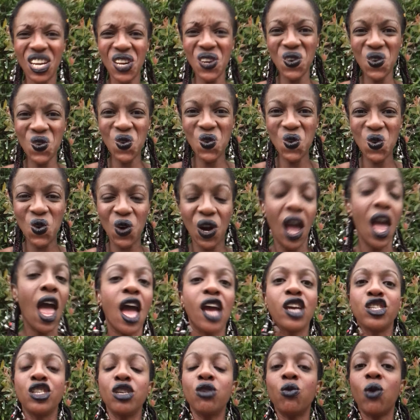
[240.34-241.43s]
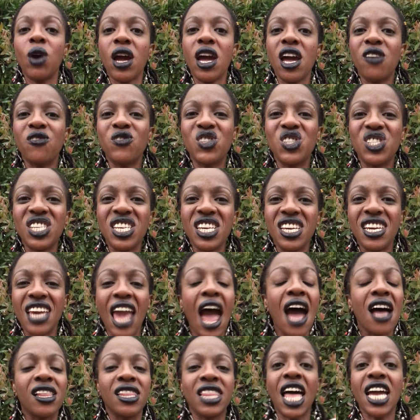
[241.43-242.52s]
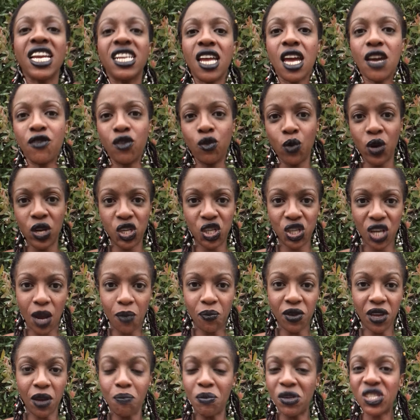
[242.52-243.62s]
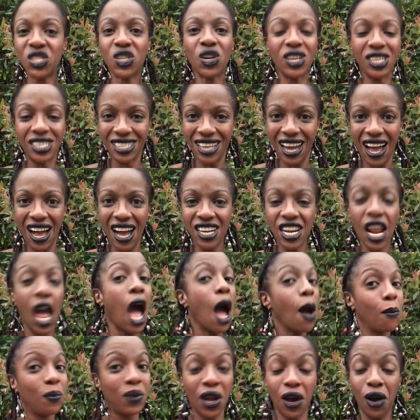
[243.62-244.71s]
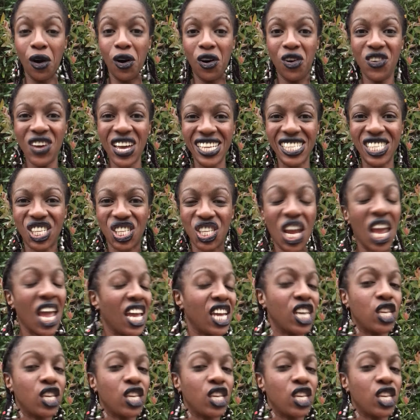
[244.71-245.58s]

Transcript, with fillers: no, UFC light heavyweight champion Mr. Jan Blachowicz.